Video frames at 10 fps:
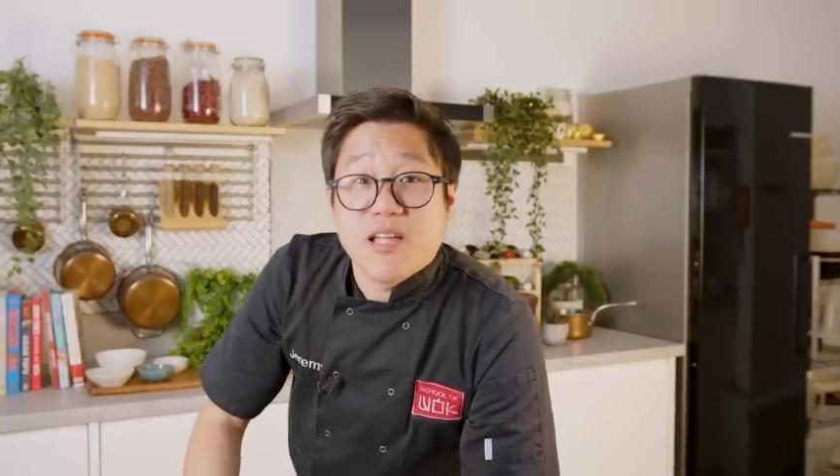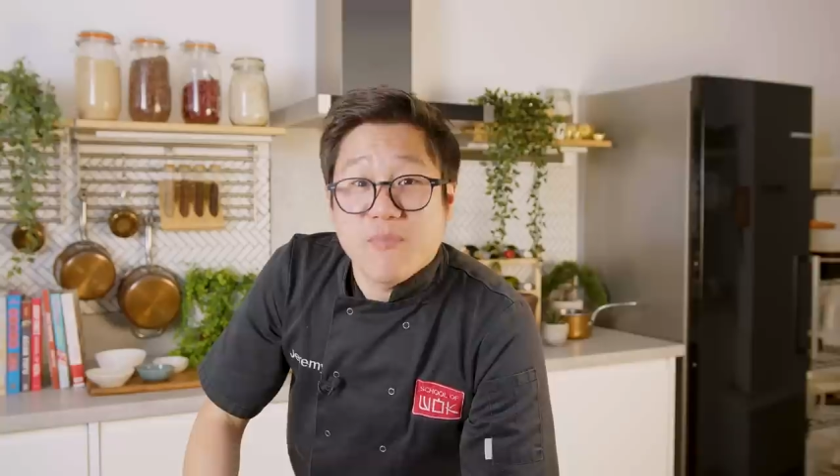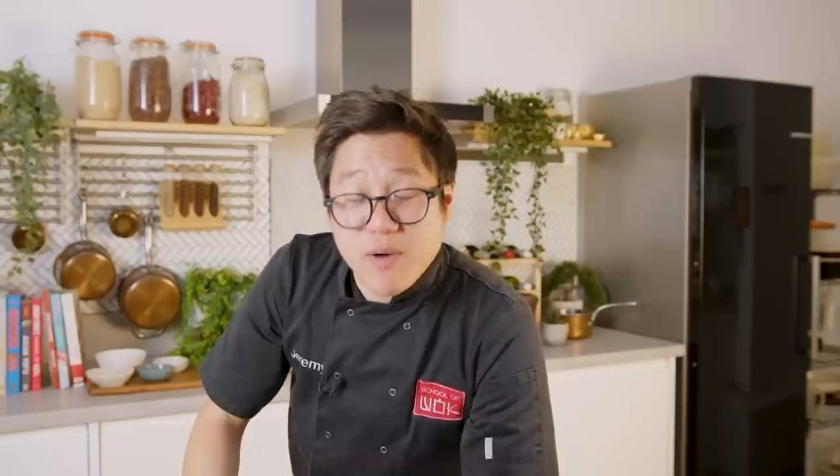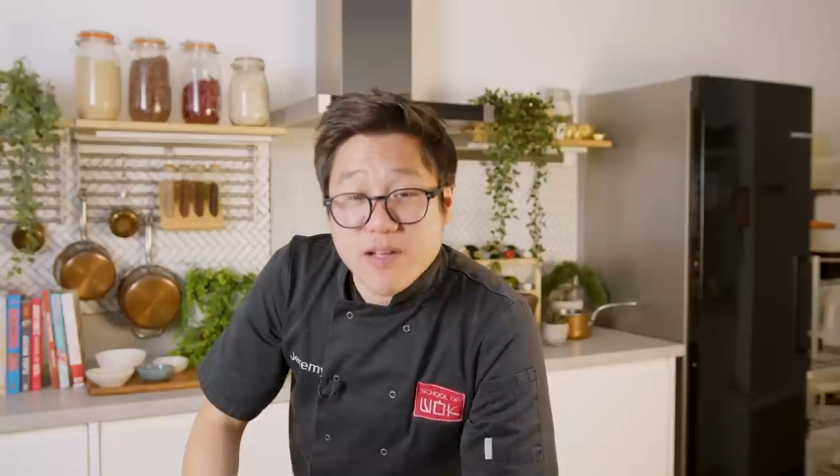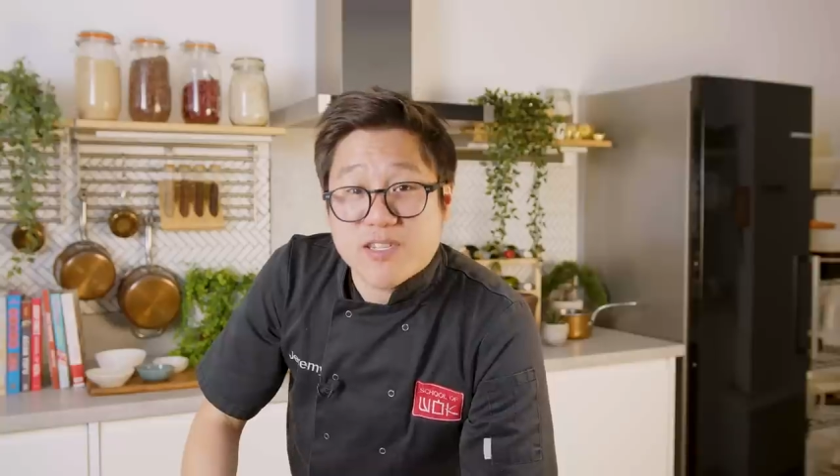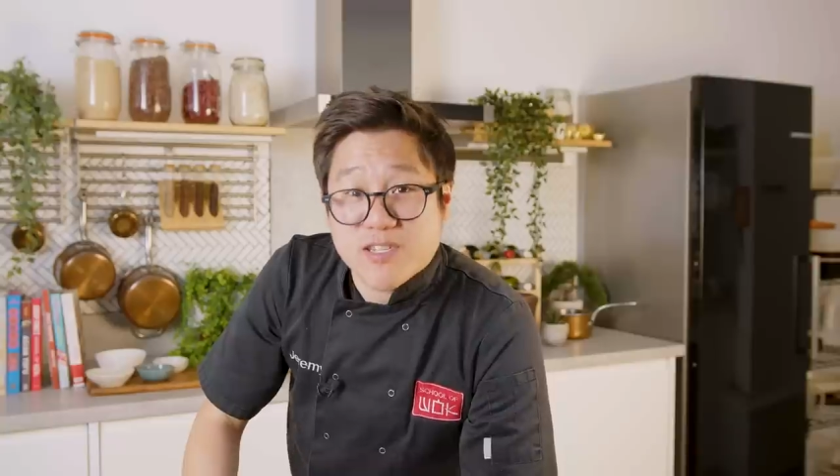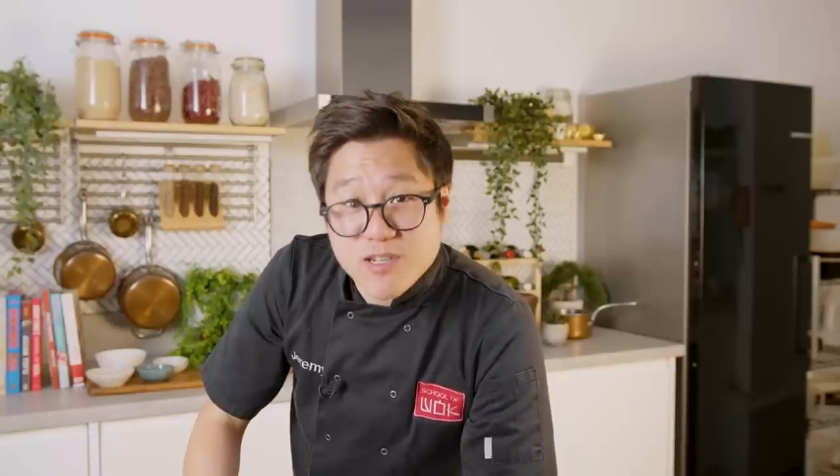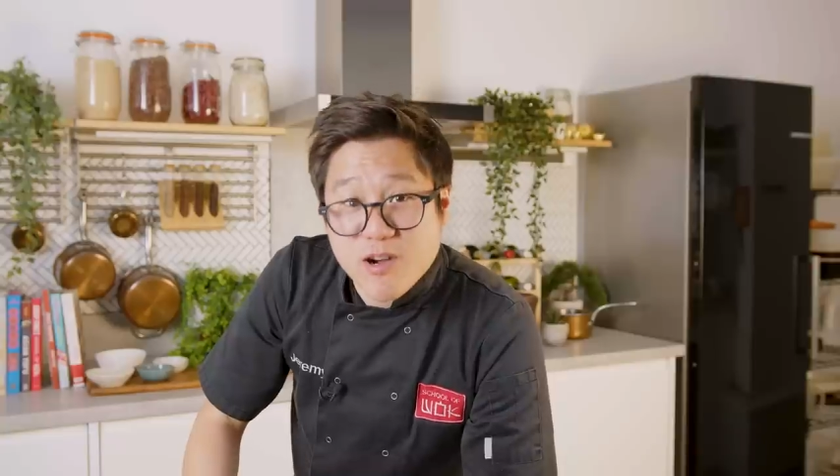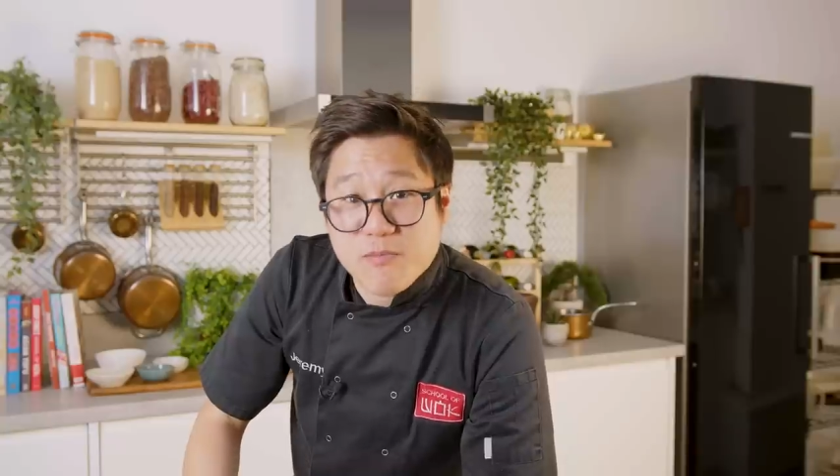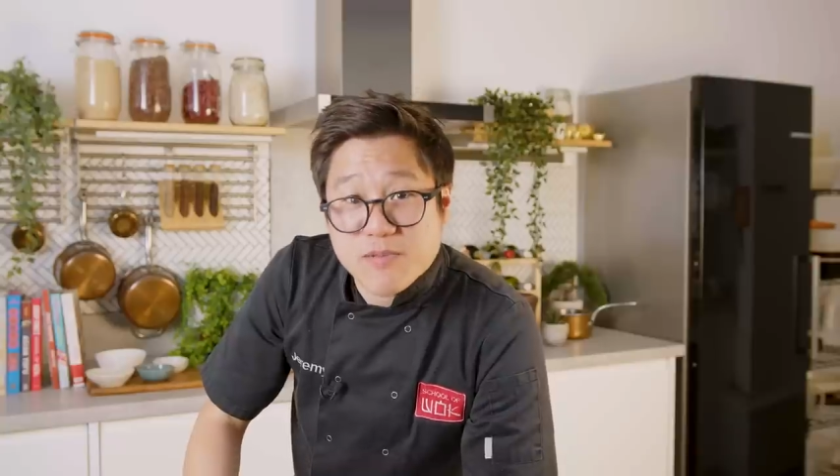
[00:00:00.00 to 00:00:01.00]
a bus
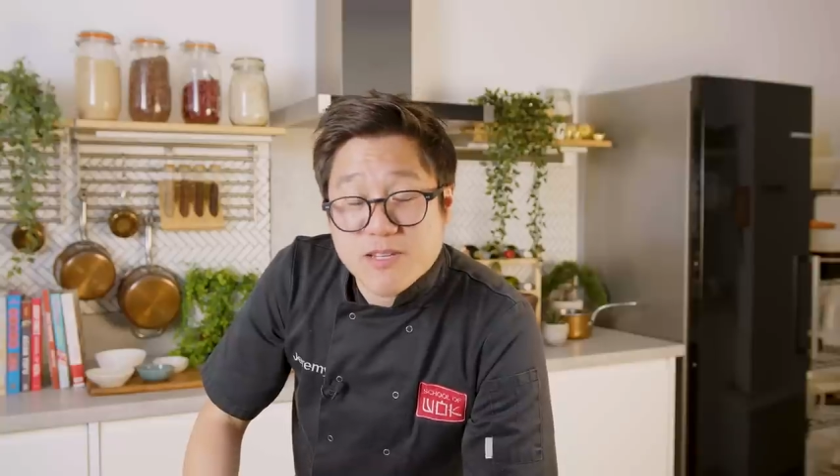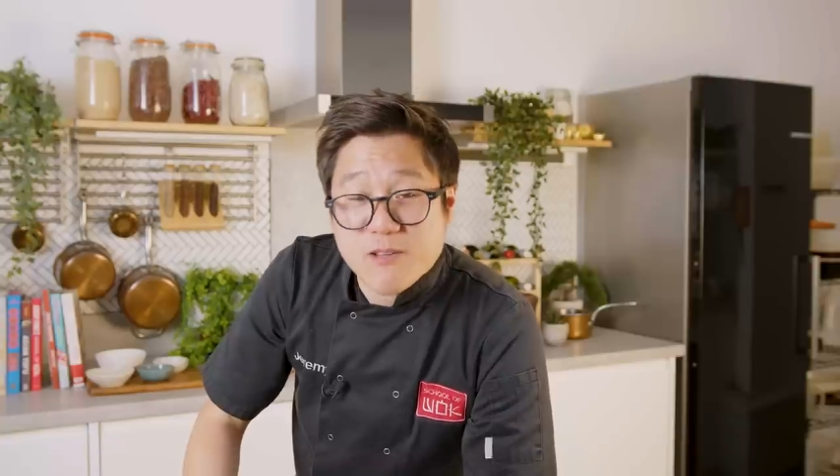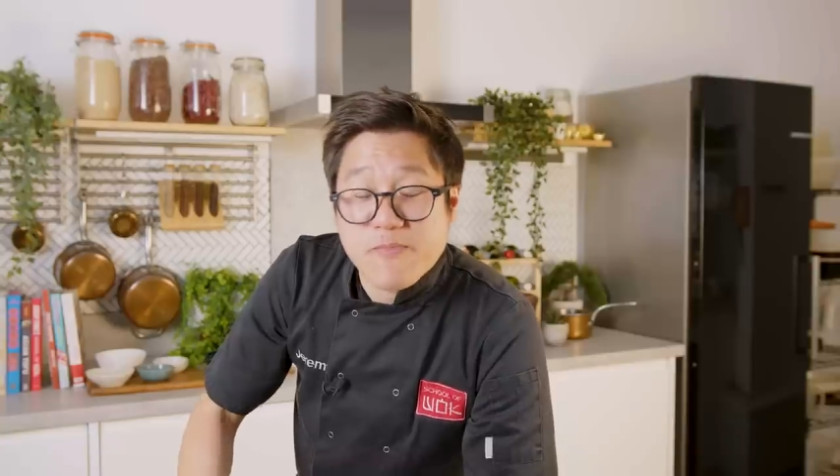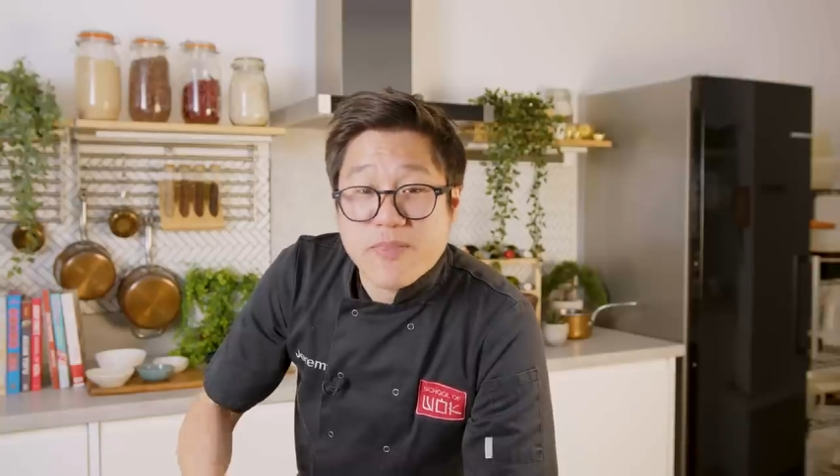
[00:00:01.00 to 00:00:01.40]
stopped,